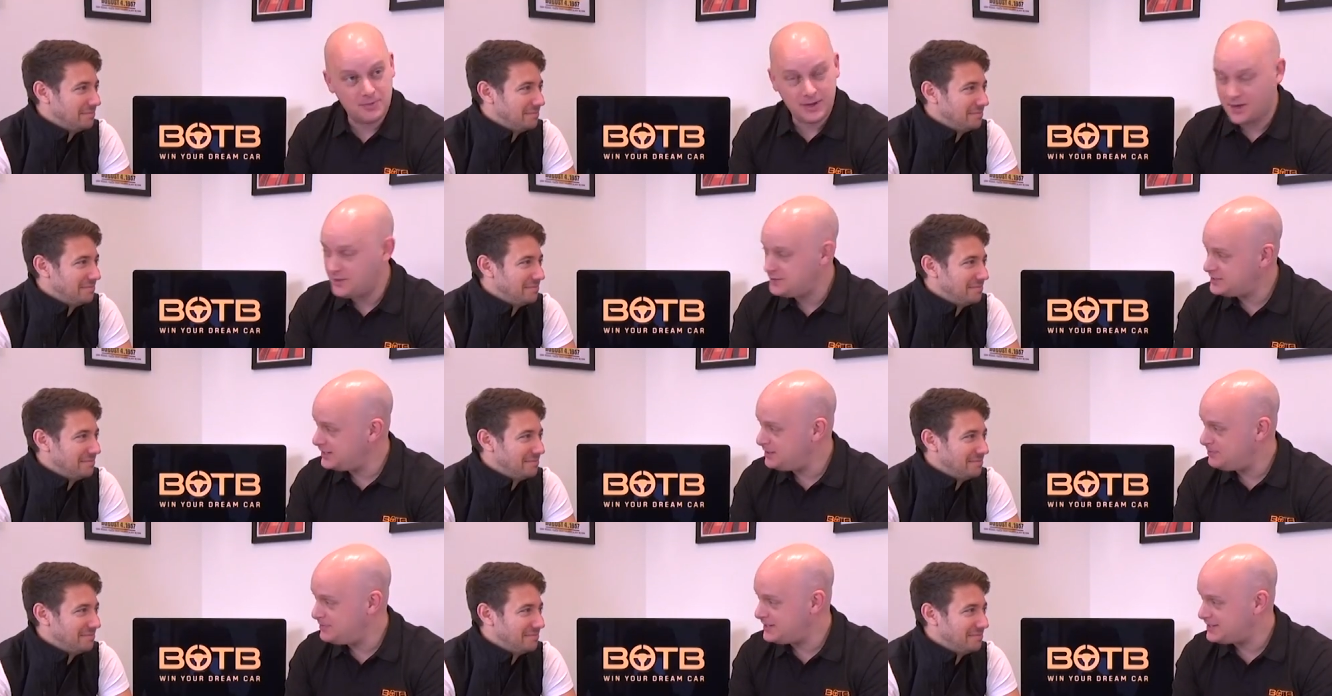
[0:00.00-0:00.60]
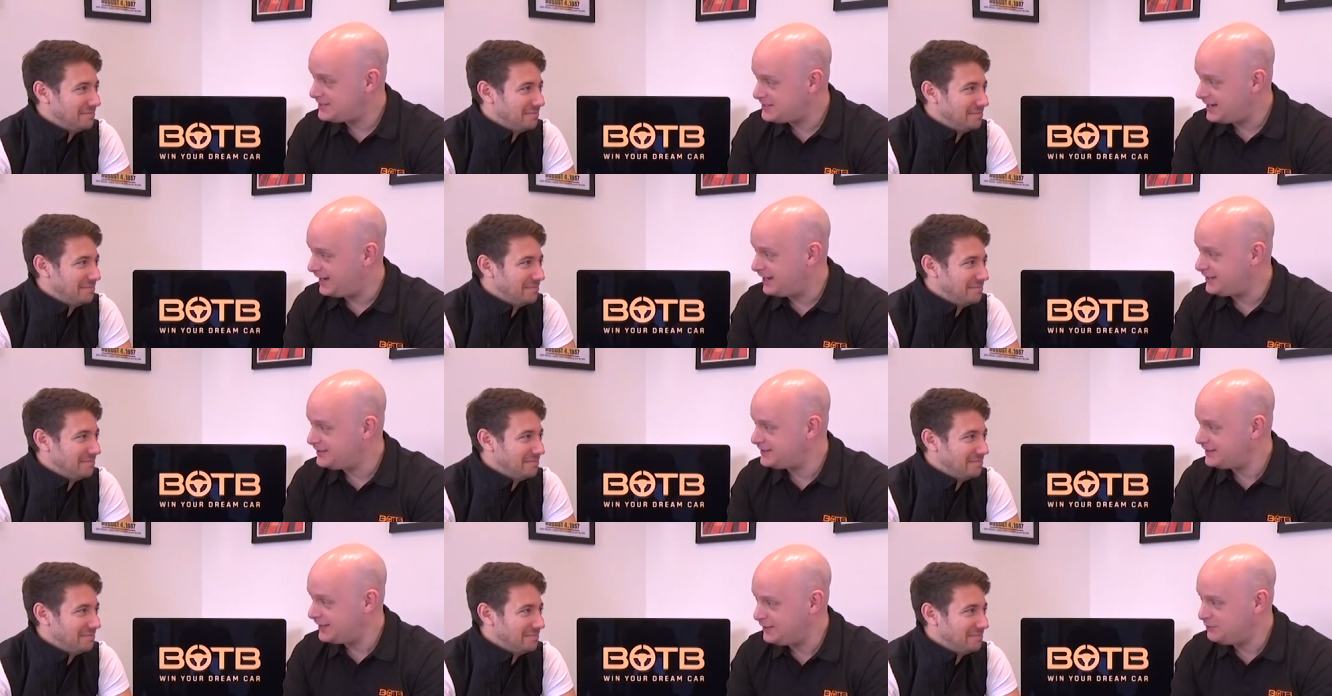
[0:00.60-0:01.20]
Speaker 1: the BOTB
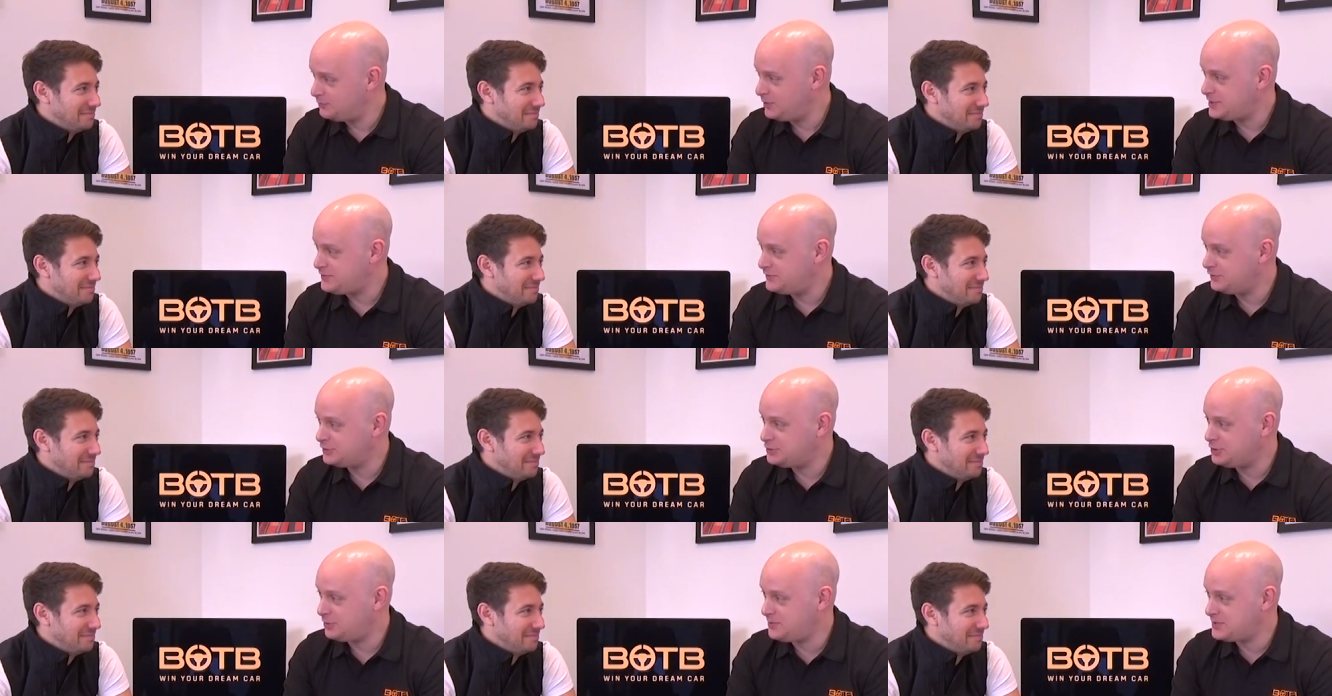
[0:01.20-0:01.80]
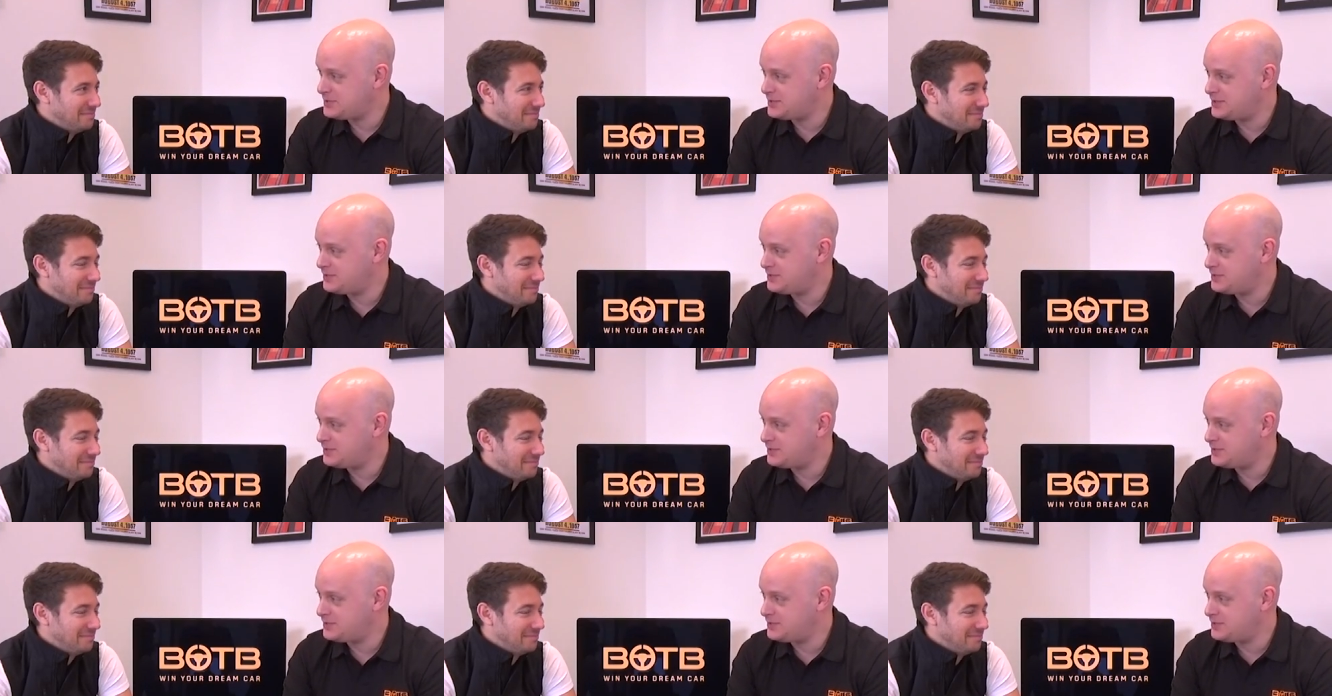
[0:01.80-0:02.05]
stand in Westfield Shopping